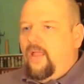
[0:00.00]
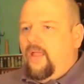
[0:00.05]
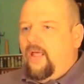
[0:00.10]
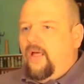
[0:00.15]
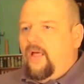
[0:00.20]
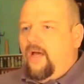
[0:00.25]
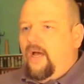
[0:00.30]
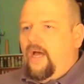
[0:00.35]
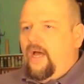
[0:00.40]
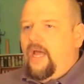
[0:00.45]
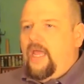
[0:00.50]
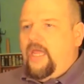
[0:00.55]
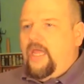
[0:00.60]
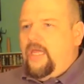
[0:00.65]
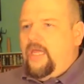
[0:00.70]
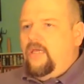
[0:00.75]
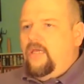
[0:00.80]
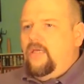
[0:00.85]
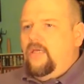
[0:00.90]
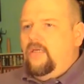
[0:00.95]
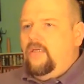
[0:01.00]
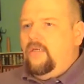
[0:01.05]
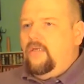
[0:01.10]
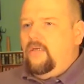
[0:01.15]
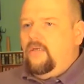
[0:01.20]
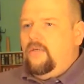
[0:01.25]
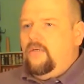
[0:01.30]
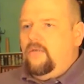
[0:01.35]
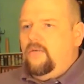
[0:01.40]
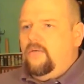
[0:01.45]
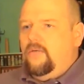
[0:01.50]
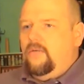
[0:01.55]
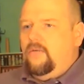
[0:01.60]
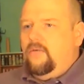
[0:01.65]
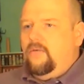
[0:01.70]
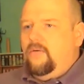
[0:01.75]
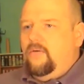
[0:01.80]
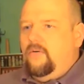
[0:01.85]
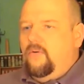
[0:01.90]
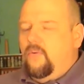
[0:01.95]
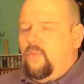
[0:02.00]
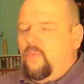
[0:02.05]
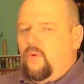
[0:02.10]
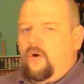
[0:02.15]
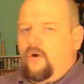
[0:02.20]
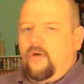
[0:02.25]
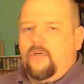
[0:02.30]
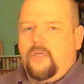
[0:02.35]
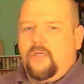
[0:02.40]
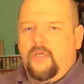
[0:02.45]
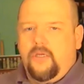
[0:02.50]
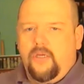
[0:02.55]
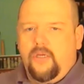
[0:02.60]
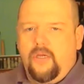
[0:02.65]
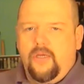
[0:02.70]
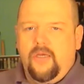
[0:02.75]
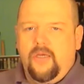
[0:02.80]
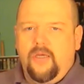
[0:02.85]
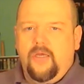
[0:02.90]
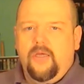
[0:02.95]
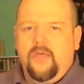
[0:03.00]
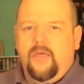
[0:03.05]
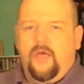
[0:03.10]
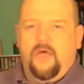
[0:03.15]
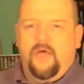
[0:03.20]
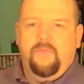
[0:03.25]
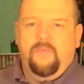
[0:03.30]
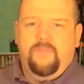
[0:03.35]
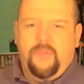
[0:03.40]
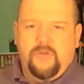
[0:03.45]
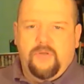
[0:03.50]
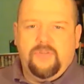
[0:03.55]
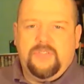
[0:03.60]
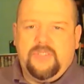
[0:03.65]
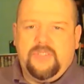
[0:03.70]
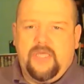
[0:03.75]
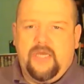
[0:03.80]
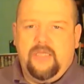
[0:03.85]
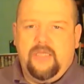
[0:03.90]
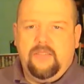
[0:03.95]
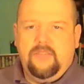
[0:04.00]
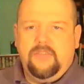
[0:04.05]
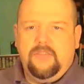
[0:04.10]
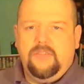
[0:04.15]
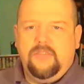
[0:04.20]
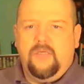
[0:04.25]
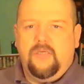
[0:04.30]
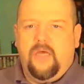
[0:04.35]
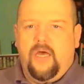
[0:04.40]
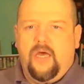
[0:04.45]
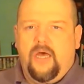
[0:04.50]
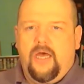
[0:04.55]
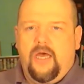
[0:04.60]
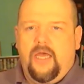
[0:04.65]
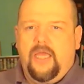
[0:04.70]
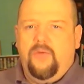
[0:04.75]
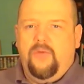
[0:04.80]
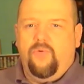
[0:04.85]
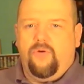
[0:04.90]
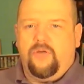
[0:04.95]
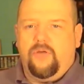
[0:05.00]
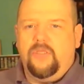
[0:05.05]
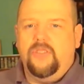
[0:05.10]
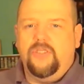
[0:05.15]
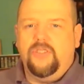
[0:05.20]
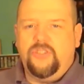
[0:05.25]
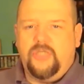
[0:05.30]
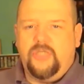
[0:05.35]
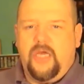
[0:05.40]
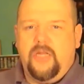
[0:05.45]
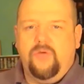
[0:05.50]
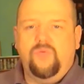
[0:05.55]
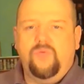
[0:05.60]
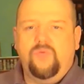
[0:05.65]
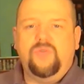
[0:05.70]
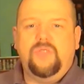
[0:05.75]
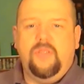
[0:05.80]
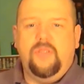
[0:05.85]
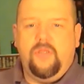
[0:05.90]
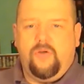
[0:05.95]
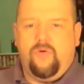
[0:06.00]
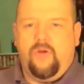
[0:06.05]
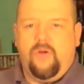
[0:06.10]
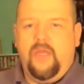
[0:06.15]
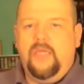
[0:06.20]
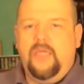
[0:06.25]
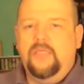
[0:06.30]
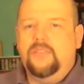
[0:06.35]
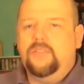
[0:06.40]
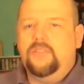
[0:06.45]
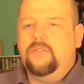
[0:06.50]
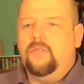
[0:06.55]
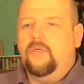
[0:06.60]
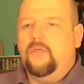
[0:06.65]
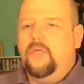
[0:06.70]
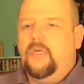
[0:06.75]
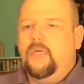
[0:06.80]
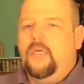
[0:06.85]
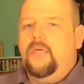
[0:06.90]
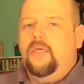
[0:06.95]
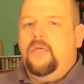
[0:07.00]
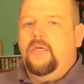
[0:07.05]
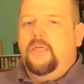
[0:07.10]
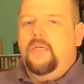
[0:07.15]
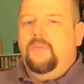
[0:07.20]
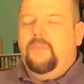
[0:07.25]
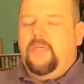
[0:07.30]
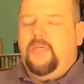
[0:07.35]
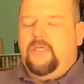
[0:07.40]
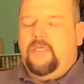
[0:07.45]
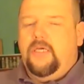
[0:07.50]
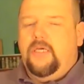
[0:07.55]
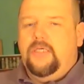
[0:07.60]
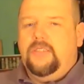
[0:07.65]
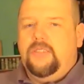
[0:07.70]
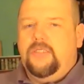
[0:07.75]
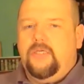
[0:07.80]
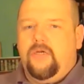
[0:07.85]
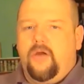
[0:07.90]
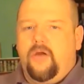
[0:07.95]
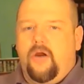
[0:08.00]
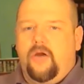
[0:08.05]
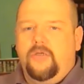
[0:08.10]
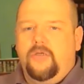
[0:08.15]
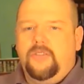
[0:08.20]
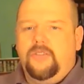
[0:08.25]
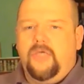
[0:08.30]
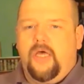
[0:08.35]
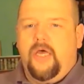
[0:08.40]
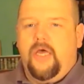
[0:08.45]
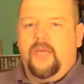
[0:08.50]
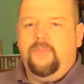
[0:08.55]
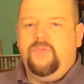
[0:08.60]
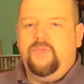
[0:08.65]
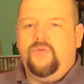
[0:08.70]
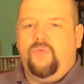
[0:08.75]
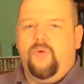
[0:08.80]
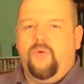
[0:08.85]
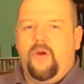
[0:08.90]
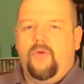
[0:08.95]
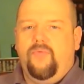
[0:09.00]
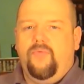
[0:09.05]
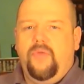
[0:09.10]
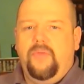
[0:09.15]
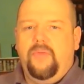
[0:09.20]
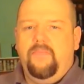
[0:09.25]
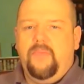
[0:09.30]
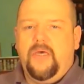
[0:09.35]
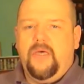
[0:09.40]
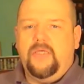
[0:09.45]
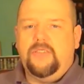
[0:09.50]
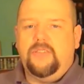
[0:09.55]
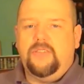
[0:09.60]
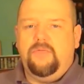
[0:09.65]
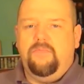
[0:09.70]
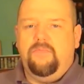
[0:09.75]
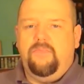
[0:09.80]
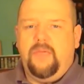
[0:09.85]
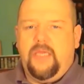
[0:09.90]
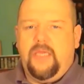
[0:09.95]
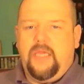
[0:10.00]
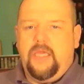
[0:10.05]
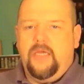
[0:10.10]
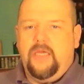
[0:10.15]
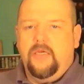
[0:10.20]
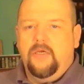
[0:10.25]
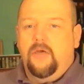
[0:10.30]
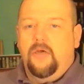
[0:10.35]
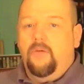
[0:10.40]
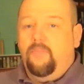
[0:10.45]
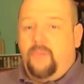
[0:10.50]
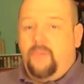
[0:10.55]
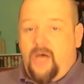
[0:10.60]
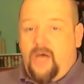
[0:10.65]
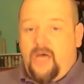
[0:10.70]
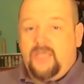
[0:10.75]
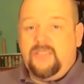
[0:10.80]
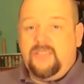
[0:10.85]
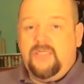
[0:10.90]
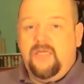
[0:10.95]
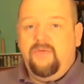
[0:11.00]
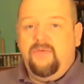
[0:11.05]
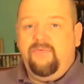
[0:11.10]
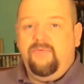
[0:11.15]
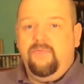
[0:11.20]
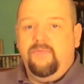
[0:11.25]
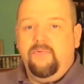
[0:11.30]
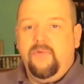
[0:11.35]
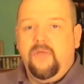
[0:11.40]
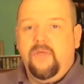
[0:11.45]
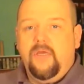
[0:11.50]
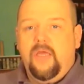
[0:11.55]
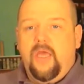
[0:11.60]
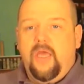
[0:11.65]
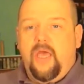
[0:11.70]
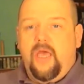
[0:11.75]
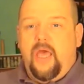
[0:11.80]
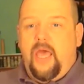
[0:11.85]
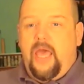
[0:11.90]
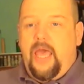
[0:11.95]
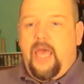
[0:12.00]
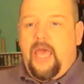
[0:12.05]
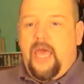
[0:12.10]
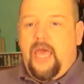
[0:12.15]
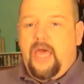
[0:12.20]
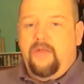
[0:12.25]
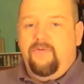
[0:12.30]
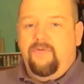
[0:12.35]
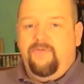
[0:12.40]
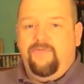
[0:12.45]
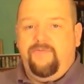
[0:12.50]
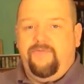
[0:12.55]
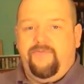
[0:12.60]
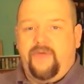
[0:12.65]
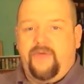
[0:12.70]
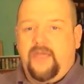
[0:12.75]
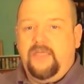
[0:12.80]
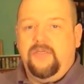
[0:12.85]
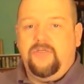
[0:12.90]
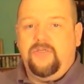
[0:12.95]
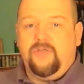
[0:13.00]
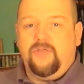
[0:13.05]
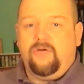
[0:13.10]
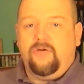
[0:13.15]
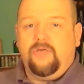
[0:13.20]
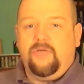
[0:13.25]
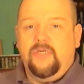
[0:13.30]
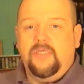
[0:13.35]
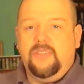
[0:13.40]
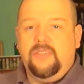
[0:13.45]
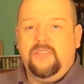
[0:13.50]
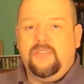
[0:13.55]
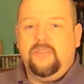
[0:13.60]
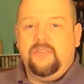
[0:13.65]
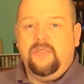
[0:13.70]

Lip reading: I work on both sides. I work in the shadows and the grays, because there are times where we must be positive and fight darkness.